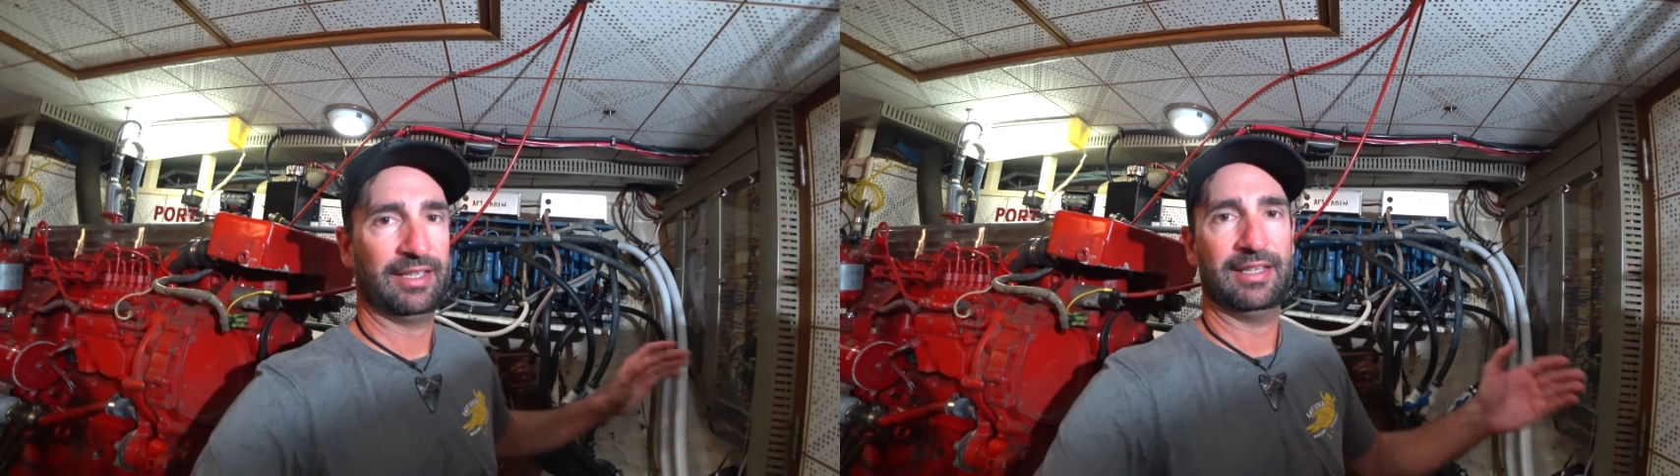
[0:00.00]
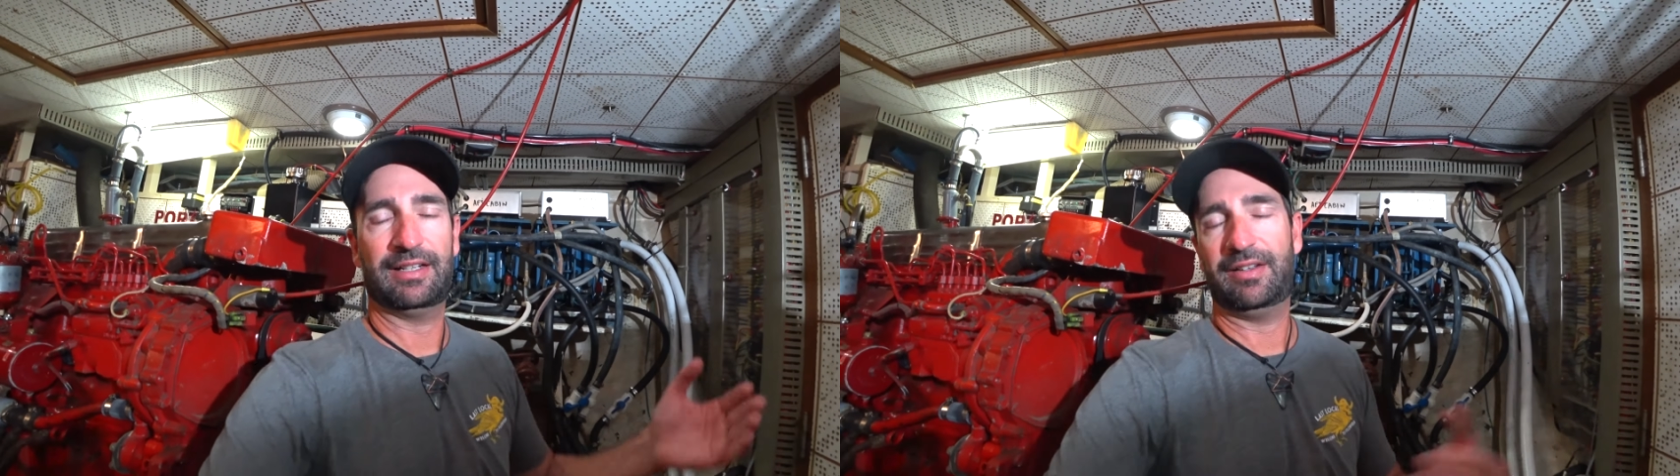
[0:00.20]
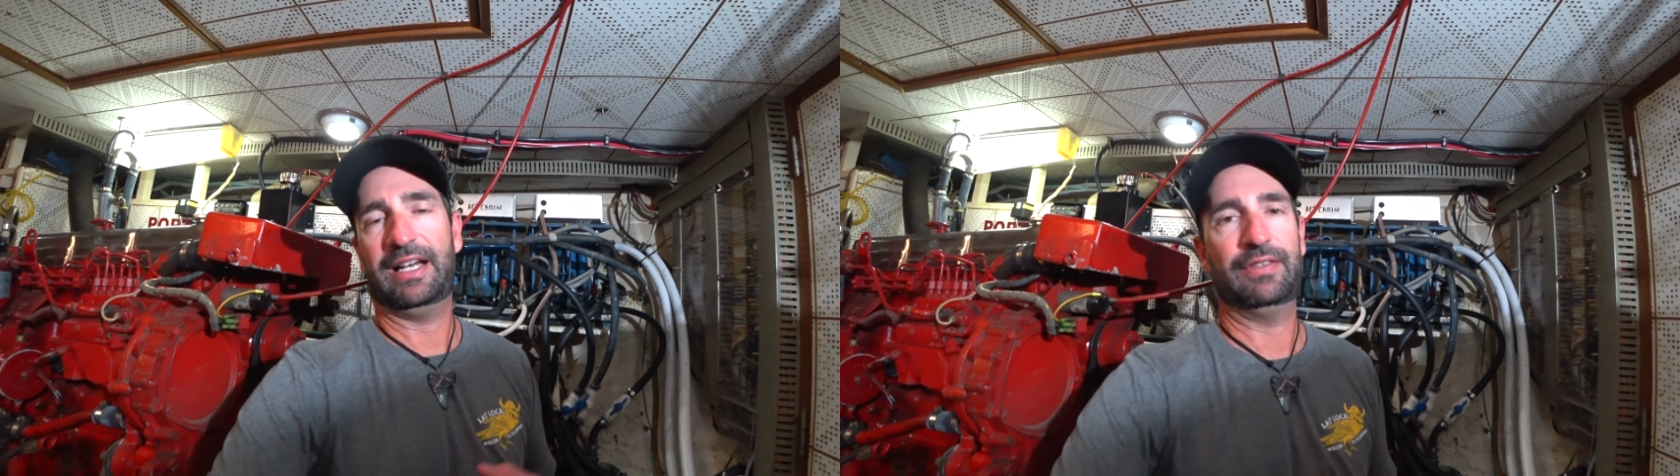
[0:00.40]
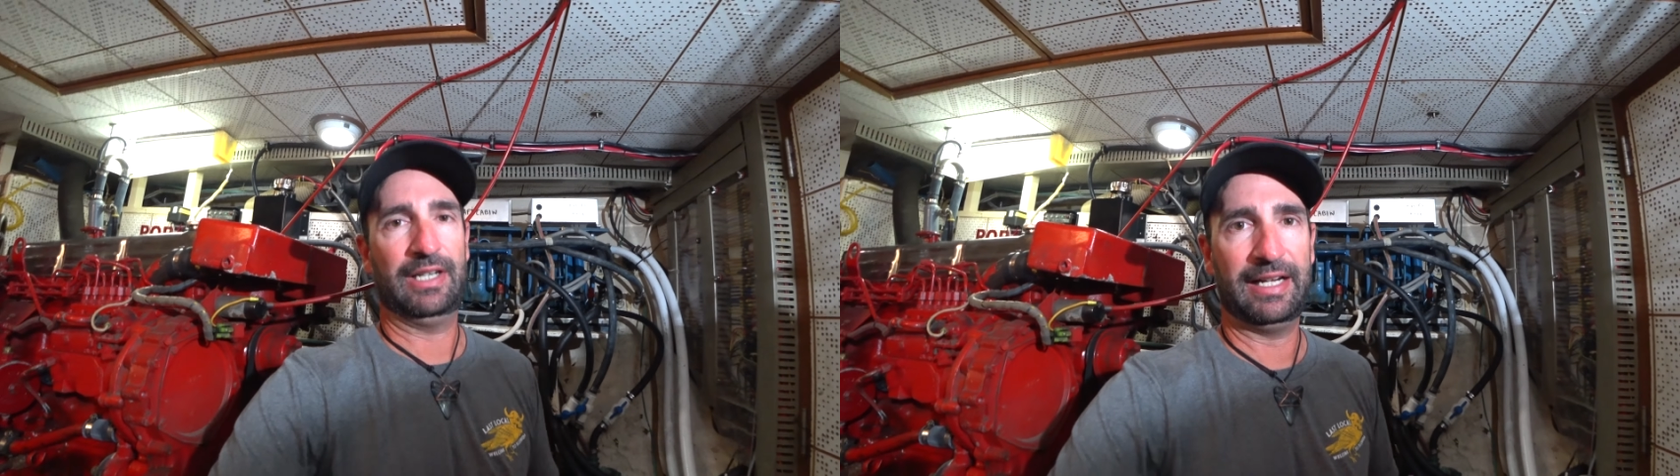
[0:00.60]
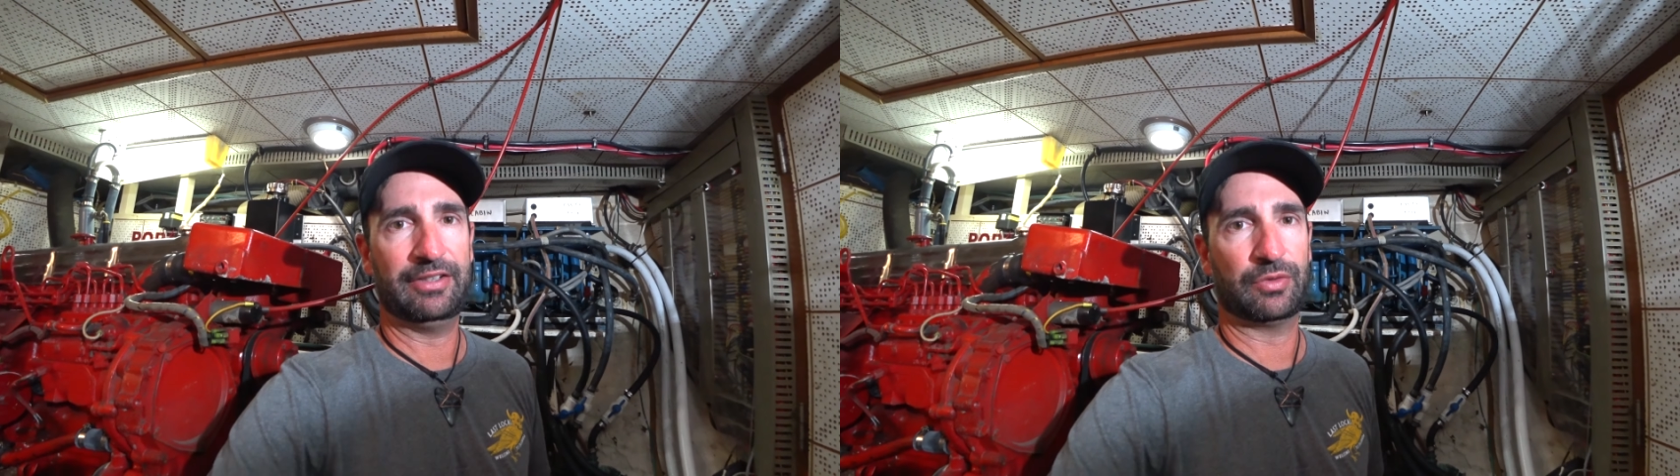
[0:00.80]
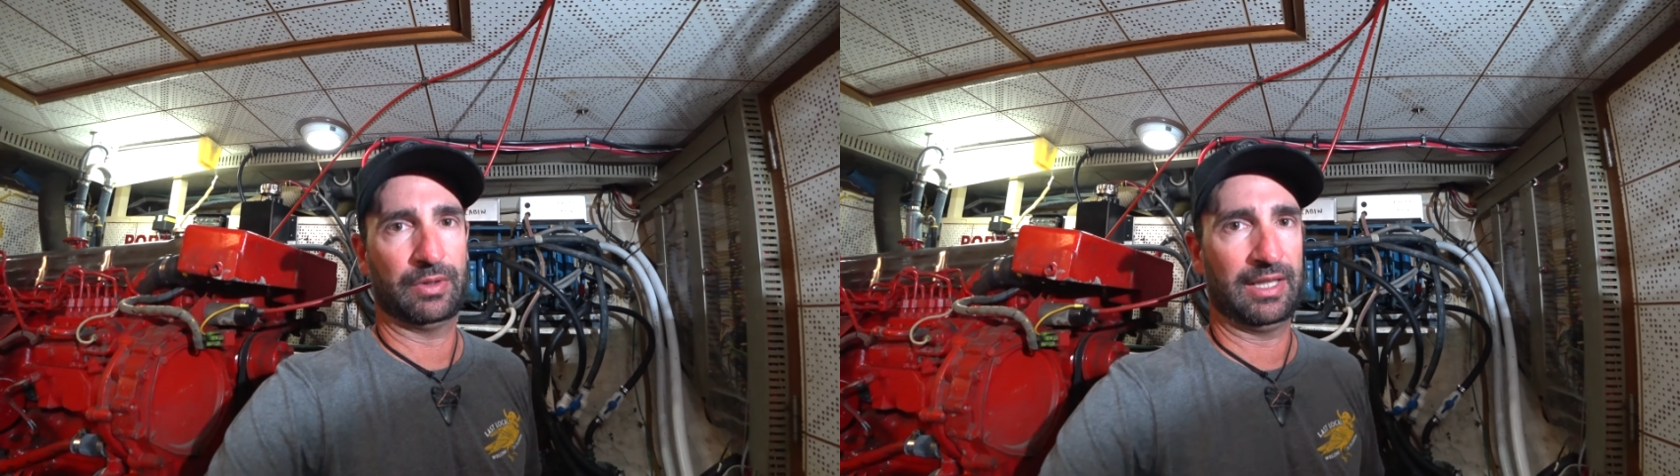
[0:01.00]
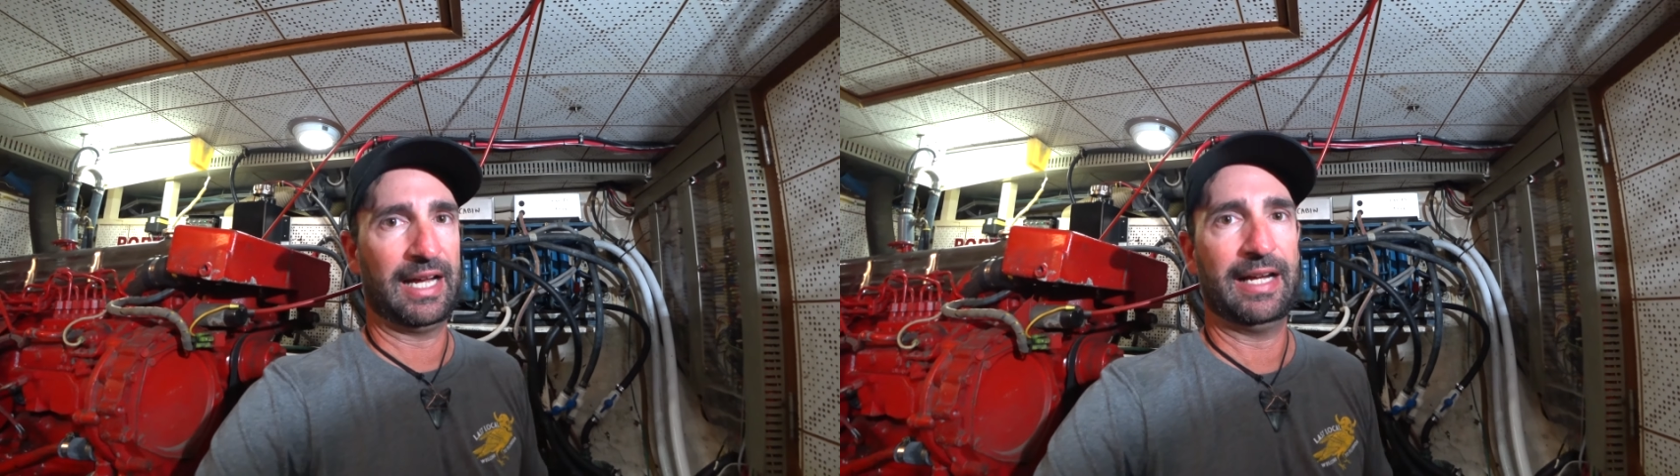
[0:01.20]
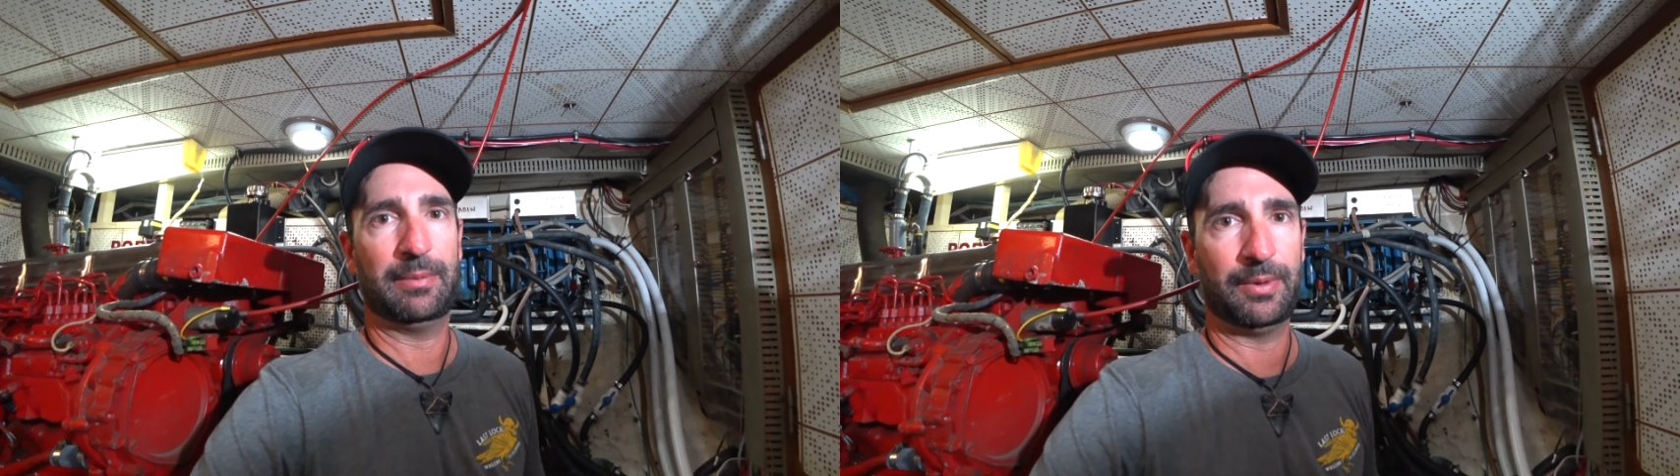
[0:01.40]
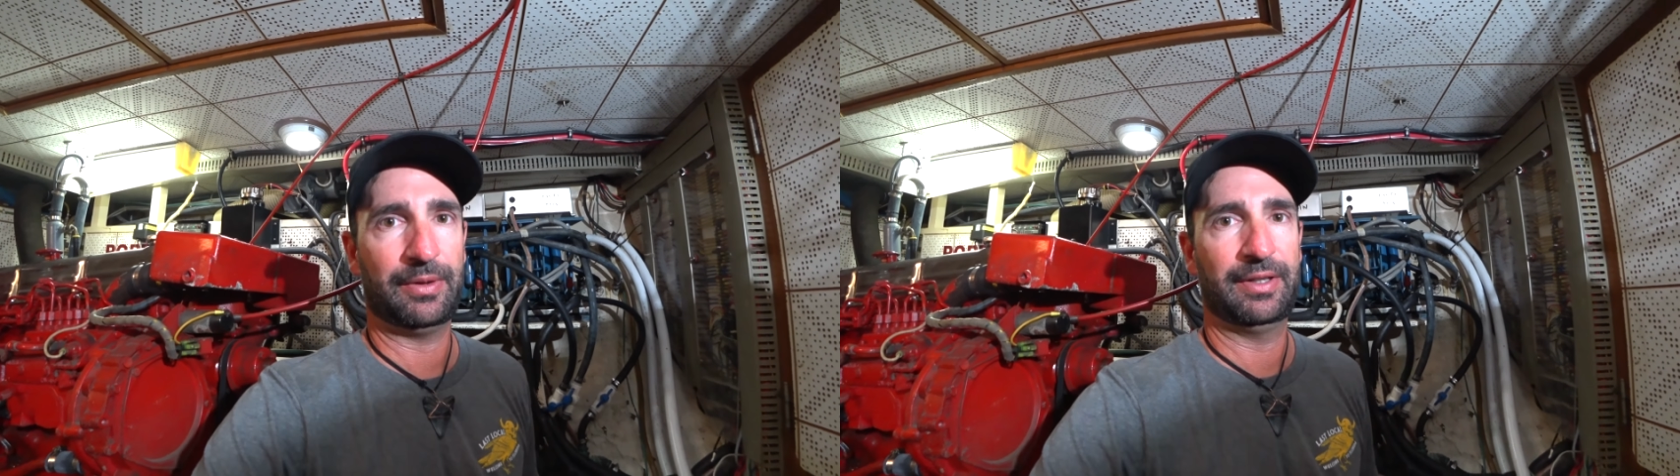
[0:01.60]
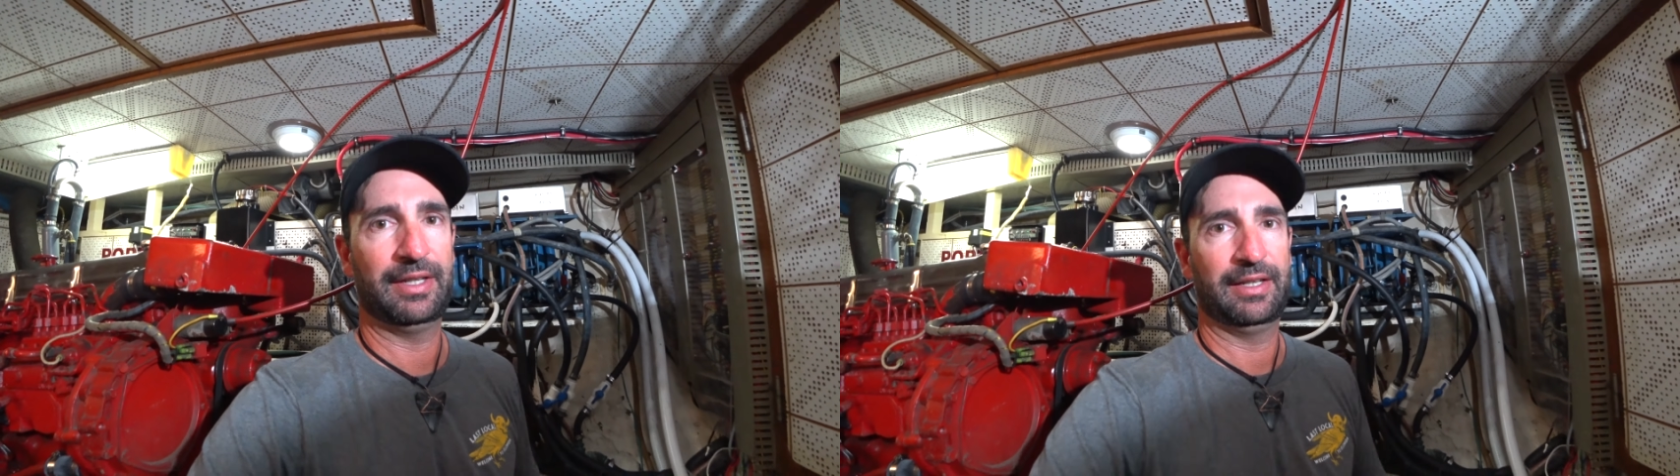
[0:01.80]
and then I'll have a nice, reliable,